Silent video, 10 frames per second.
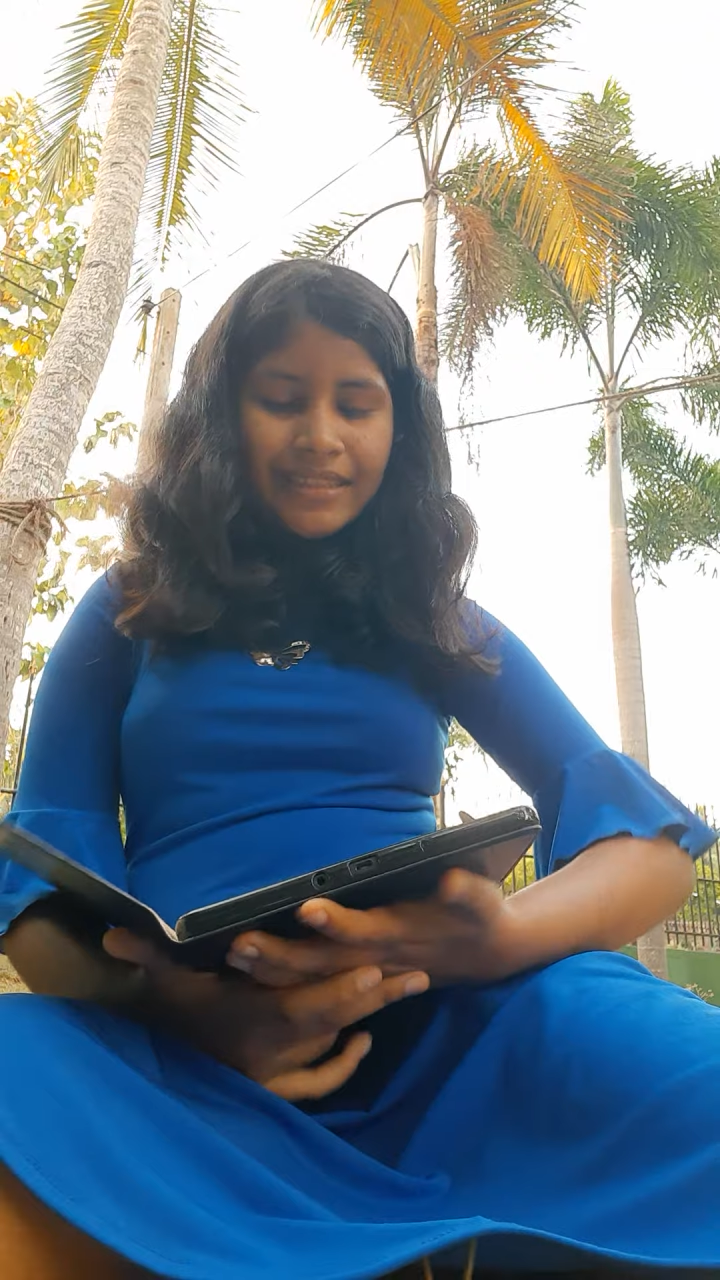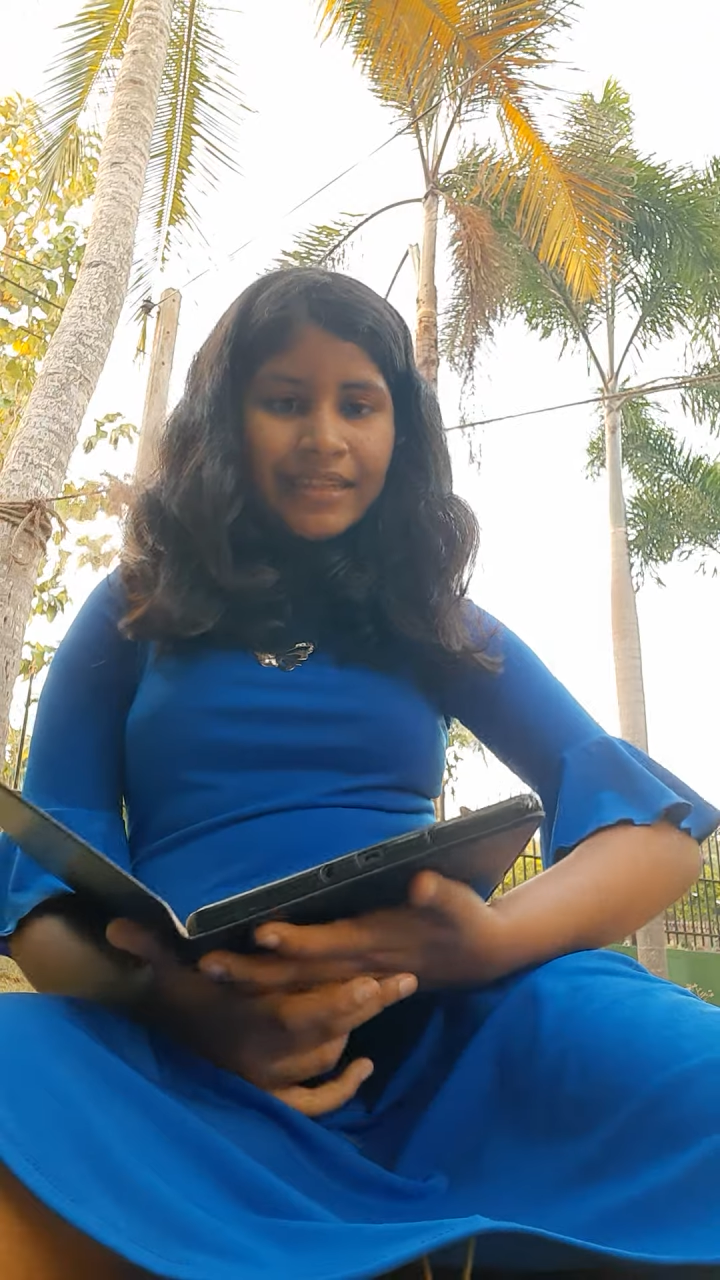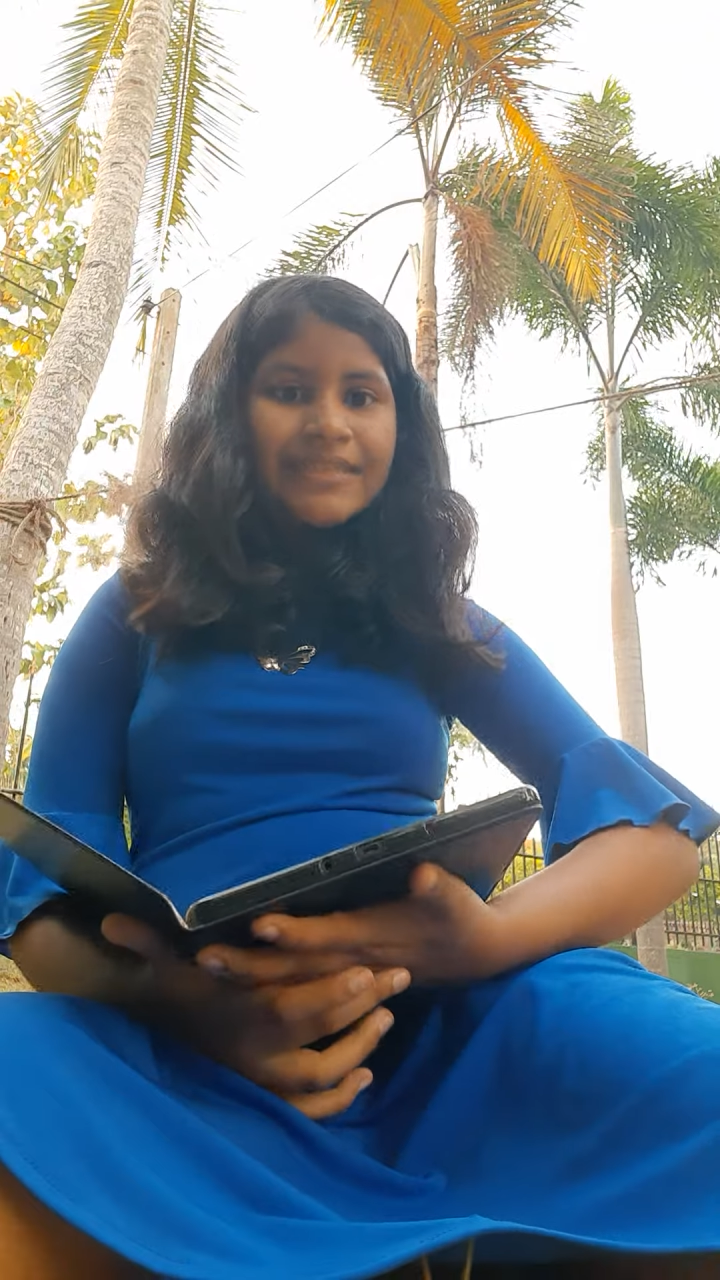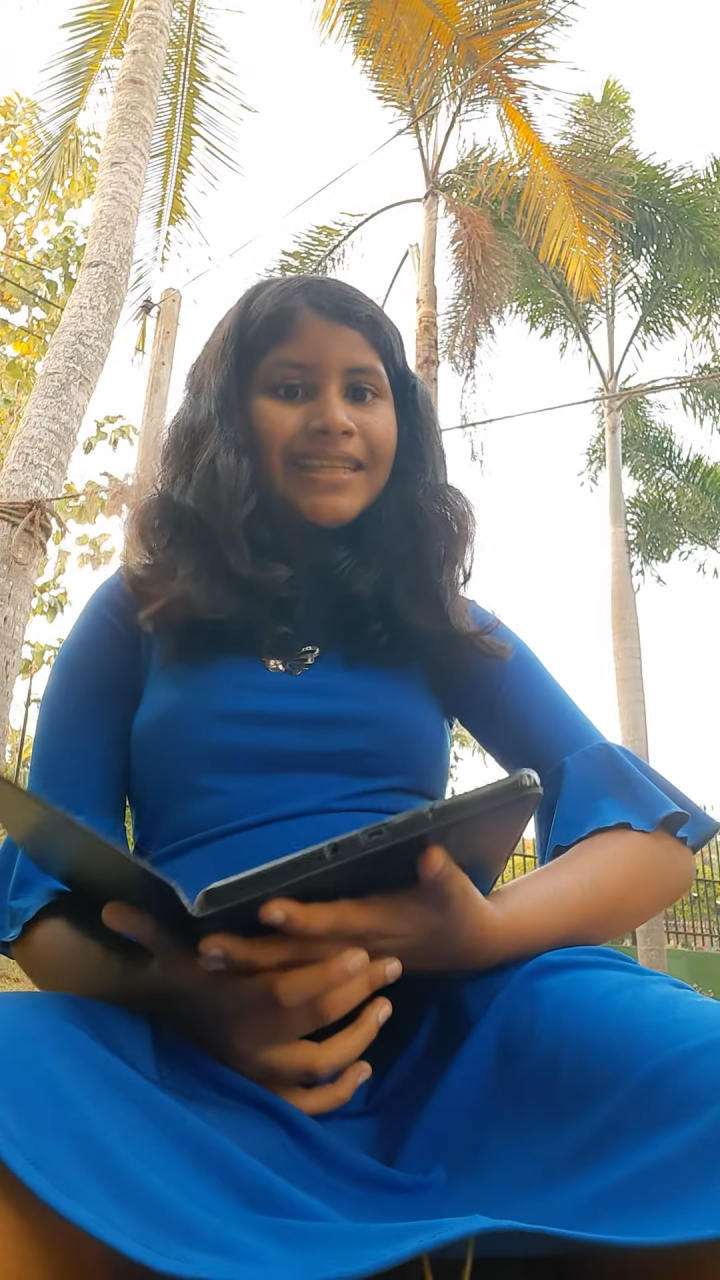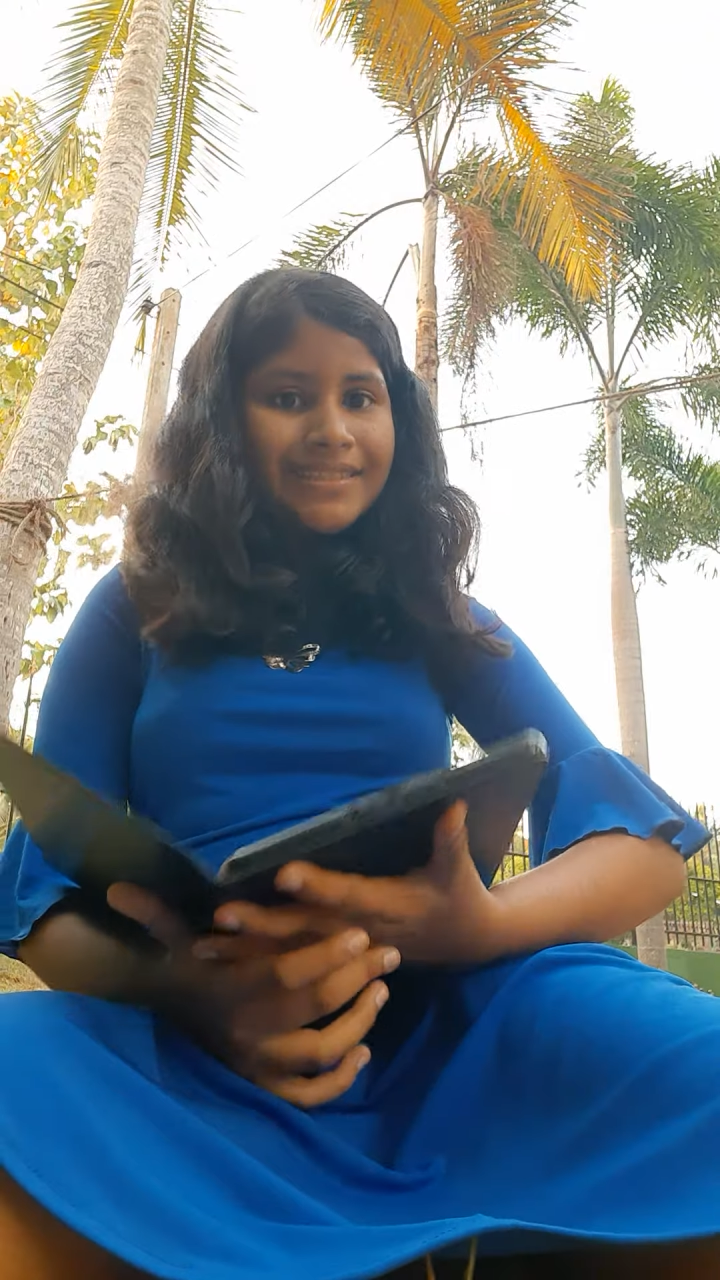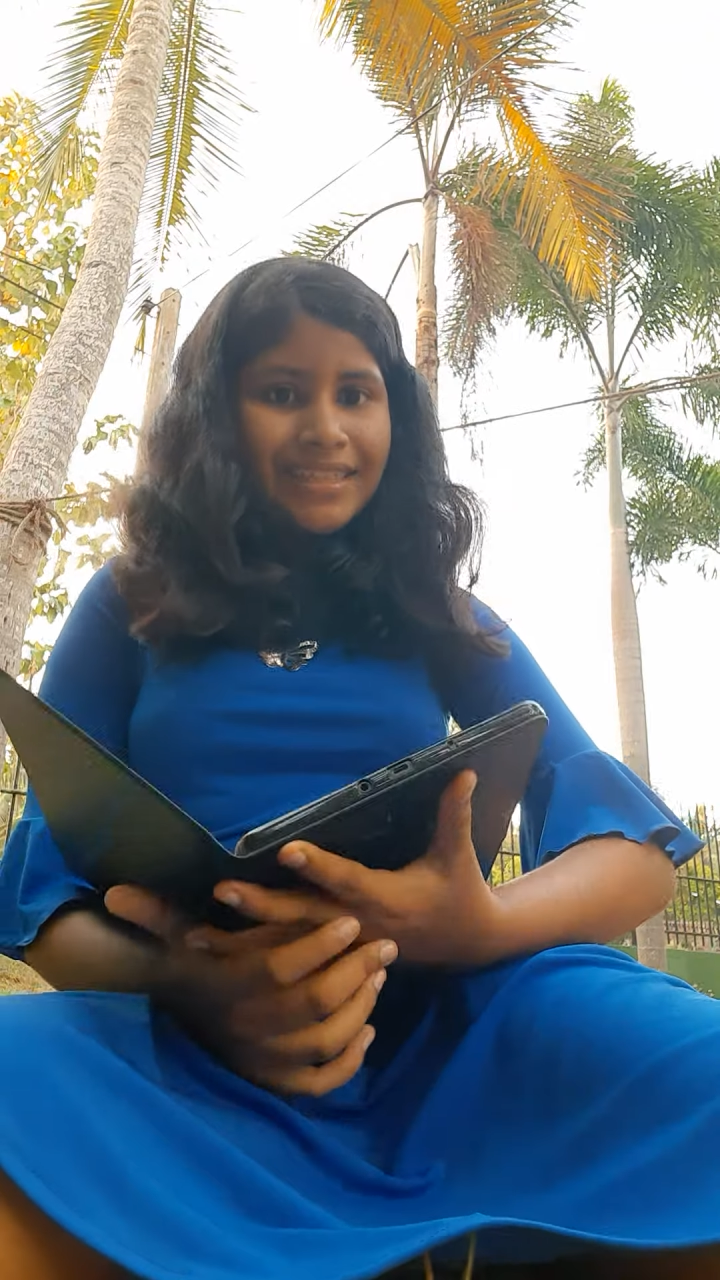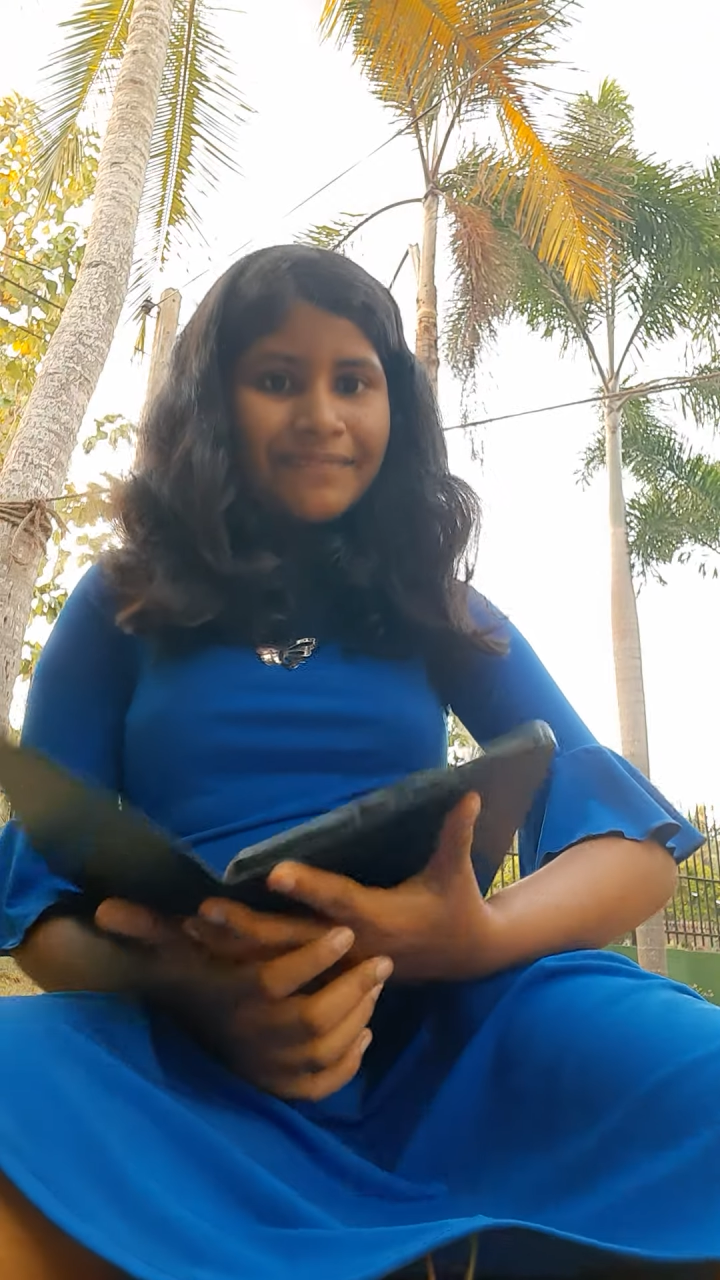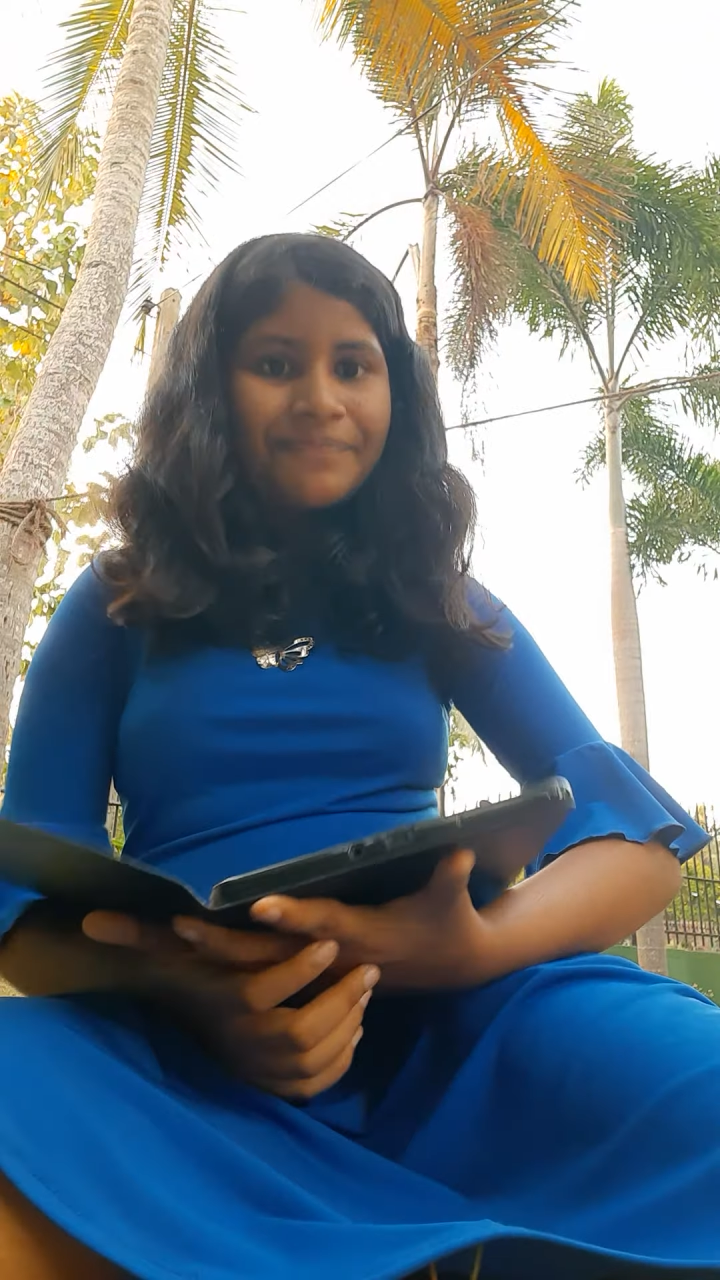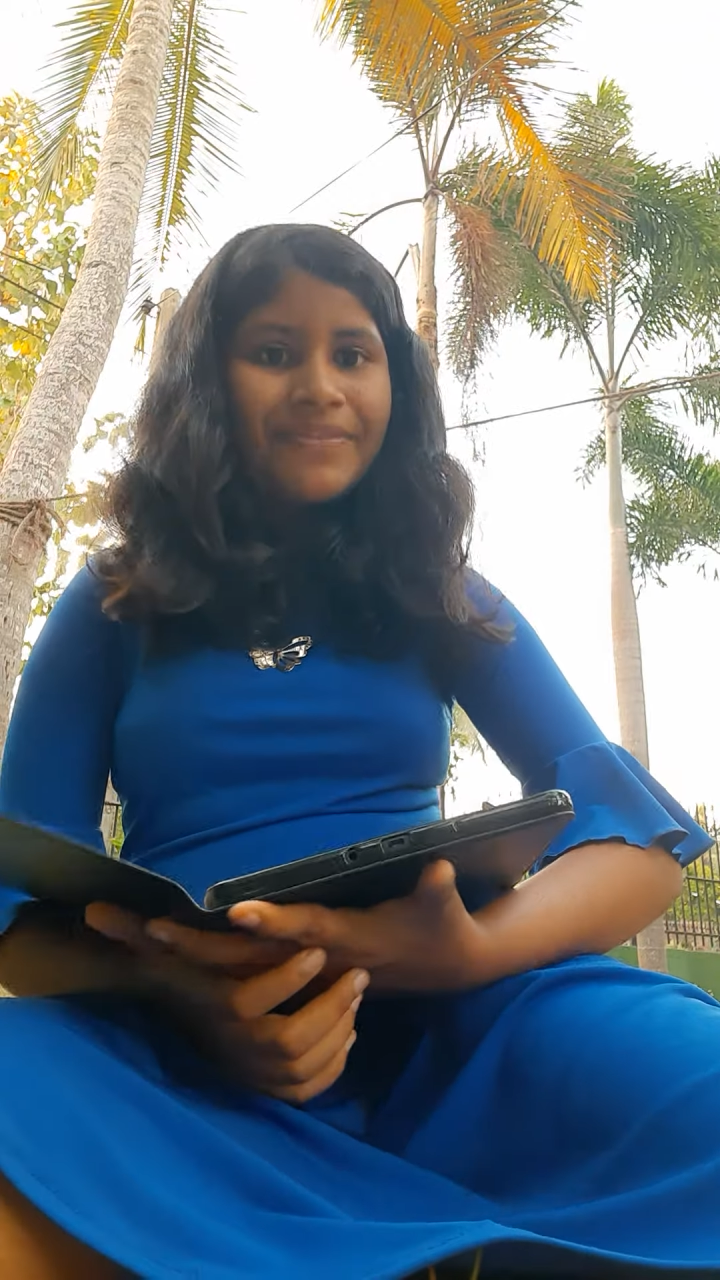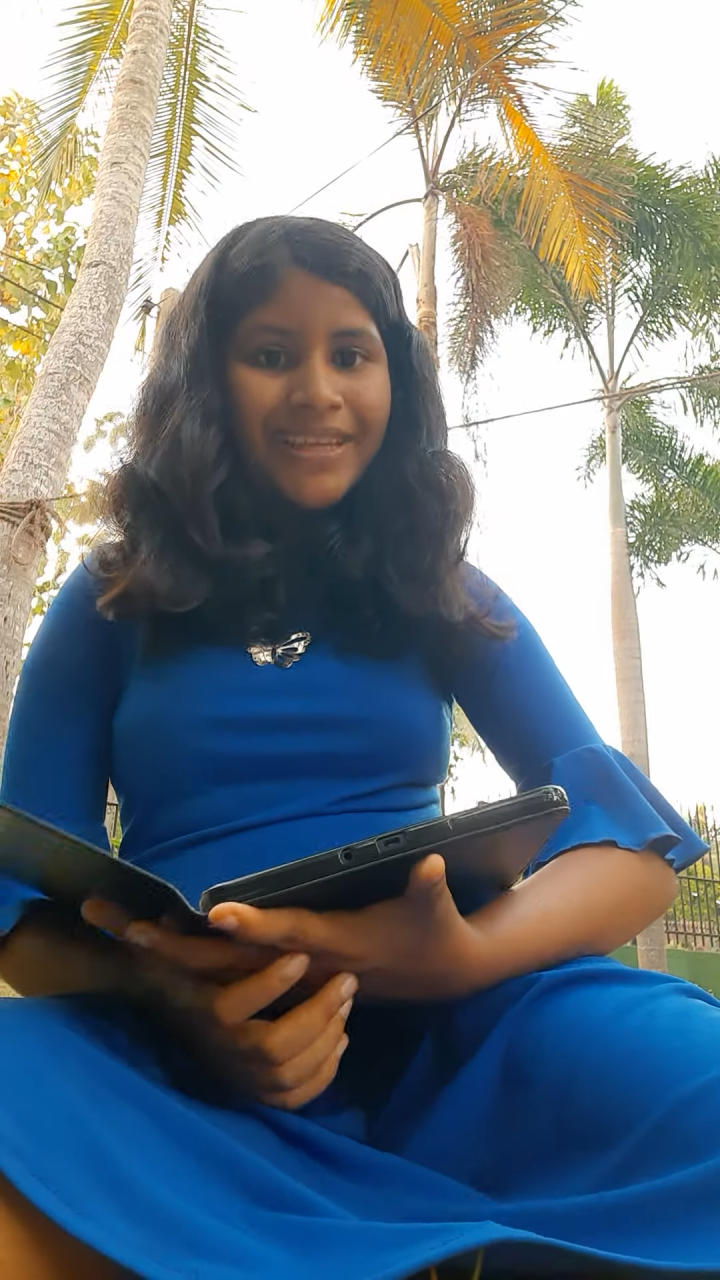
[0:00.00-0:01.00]

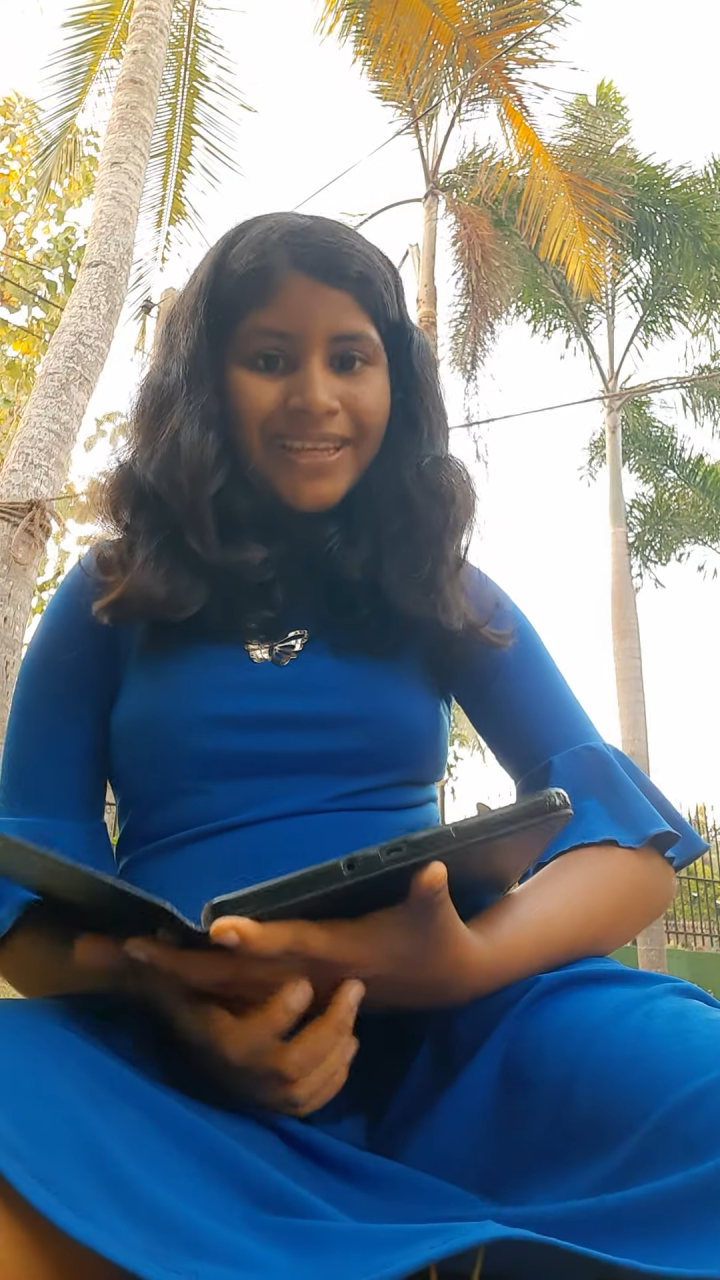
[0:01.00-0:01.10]
lesson.